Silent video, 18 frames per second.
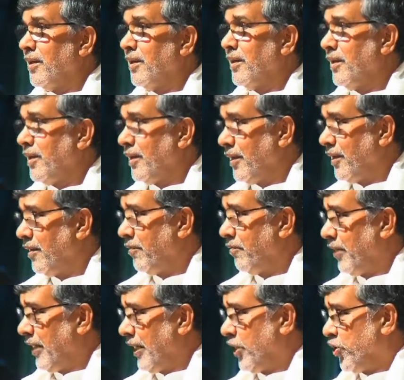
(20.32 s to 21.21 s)
in a
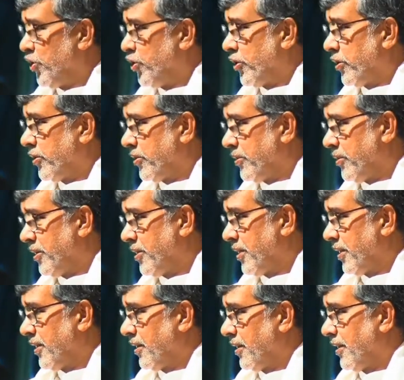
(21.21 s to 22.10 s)
village
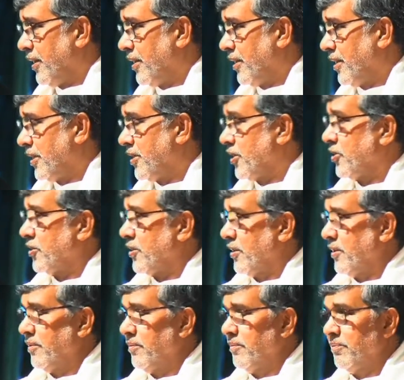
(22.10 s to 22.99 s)
recently in
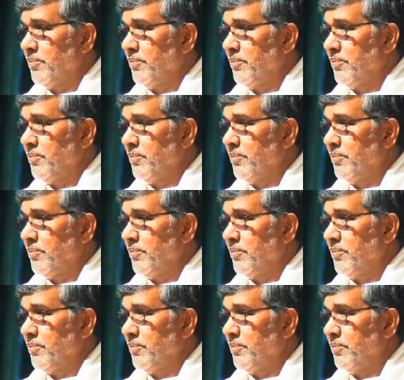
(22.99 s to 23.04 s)
Rajasthan,